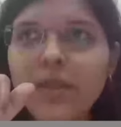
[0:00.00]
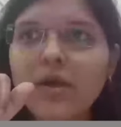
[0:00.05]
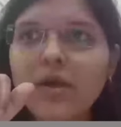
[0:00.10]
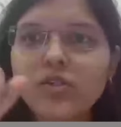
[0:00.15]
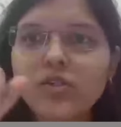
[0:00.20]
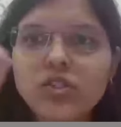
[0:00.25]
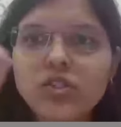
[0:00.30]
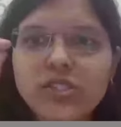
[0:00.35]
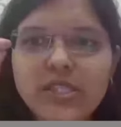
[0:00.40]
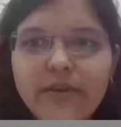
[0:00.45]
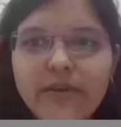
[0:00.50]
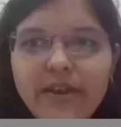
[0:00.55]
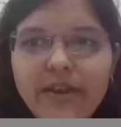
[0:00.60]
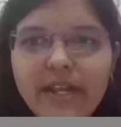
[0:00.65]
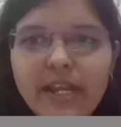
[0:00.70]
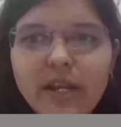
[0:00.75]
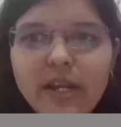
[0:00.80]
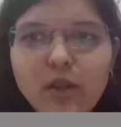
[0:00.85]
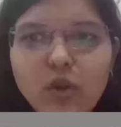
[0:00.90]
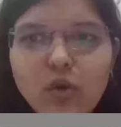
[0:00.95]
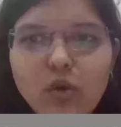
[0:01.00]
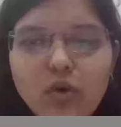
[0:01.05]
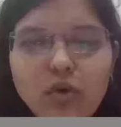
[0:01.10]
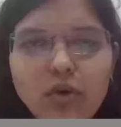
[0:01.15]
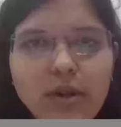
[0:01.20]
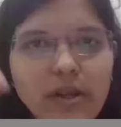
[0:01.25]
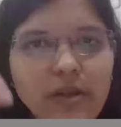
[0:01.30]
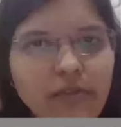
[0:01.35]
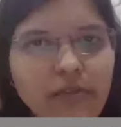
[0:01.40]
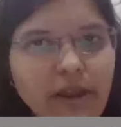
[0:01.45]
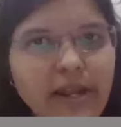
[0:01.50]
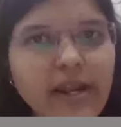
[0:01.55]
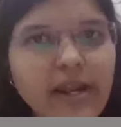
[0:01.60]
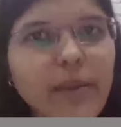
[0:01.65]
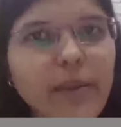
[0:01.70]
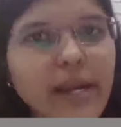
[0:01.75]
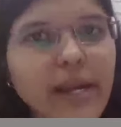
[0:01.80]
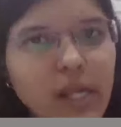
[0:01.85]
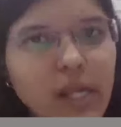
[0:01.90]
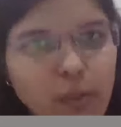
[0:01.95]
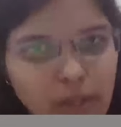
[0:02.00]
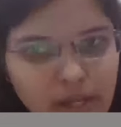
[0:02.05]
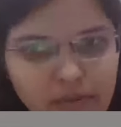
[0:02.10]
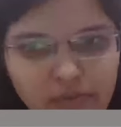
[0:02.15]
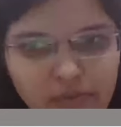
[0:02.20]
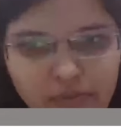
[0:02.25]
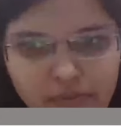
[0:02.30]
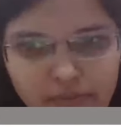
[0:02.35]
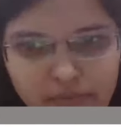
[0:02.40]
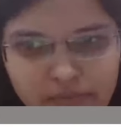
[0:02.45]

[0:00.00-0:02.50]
so 72 divided by 12,